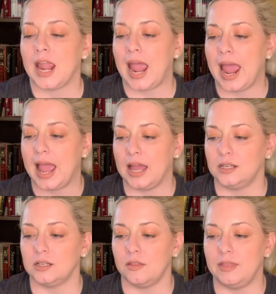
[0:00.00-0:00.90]

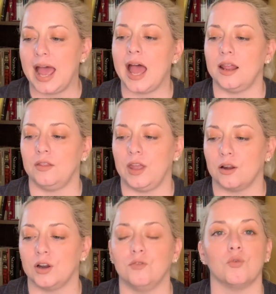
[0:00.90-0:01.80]
and that
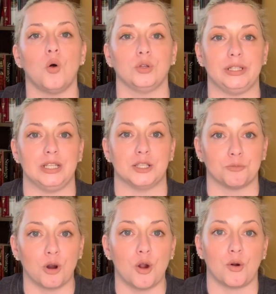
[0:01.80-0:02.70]
they're enrolled in this
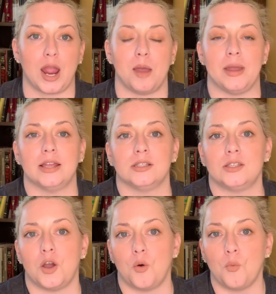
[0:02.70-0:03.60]
program. And
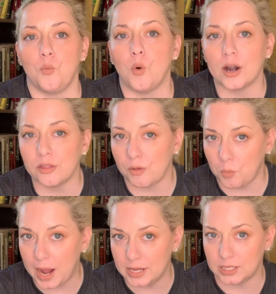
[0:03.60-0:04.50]
so one of the
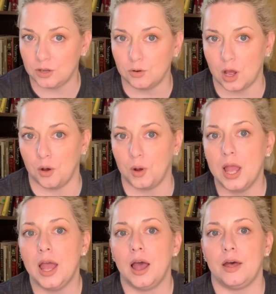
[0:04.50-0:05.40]
ways that you know
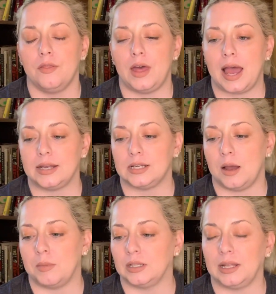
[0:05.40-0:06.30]
that
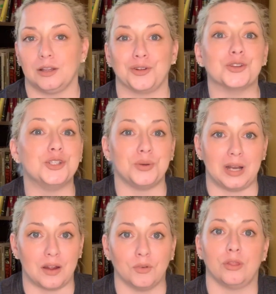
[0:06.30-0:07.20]
a landlord's doing
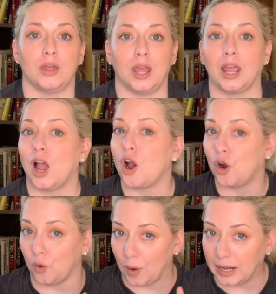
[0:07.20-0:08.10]
everything
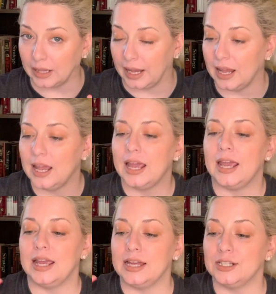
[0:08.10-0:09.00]
correctly
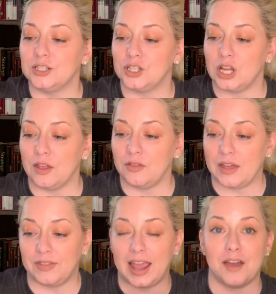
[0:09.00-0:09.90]
is
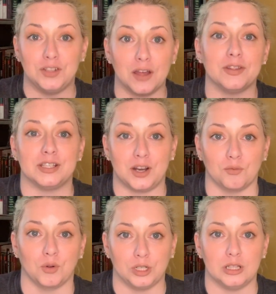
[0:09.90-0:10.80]
that they have done this and
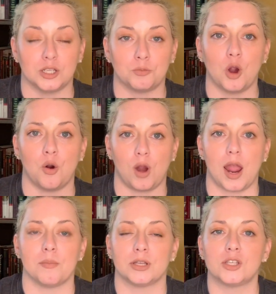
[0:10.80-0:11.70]
enrolled in this
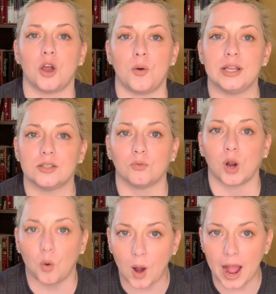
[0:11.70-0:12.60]
program. So it's
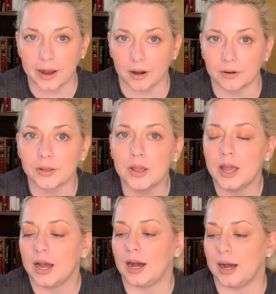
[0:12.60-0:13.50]
required
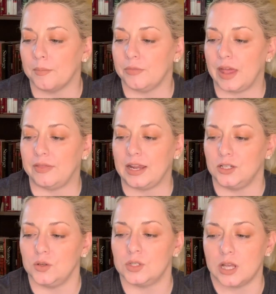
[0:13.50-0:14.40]
that they
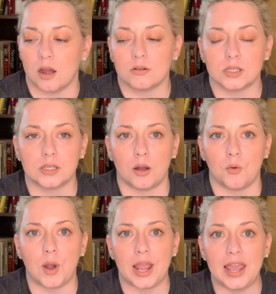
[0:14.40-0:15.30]
do so.
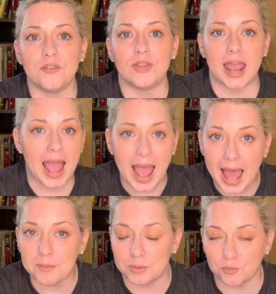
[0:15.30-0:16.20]
So if they
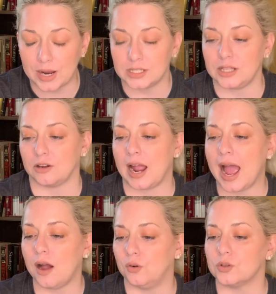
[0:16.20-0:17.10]
had been renting their
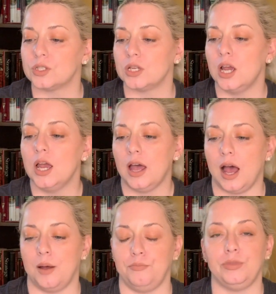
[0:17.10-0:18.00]
house,
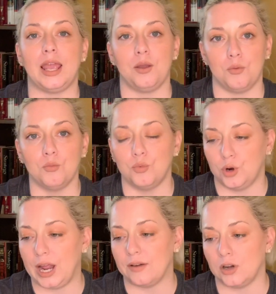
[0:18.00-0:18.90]
they
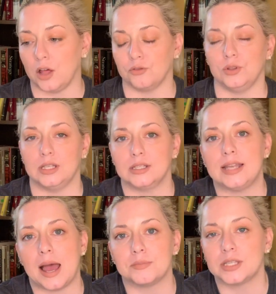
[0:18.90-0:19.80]
would have gone through these
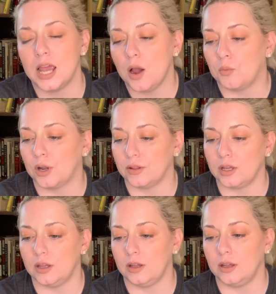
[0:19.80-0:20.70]
steps. One of
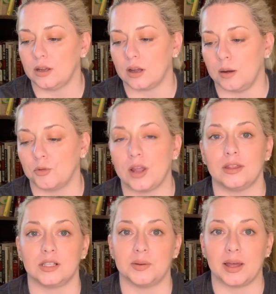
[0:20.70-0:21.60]
the great
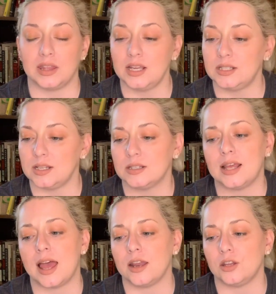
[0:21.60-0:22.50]
things about this is
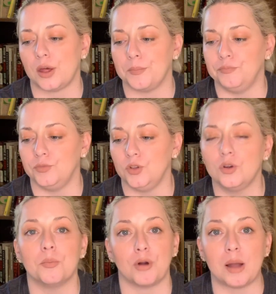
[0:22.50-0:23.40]
that you
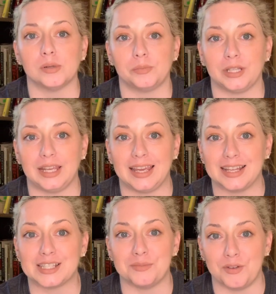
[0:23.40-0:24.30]
can probably
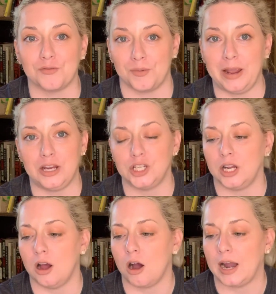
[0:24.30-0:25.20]
get some information
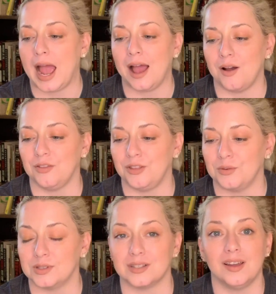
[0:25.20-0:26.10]
on
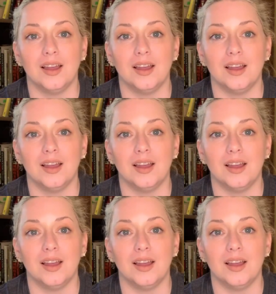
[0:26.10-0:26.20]
those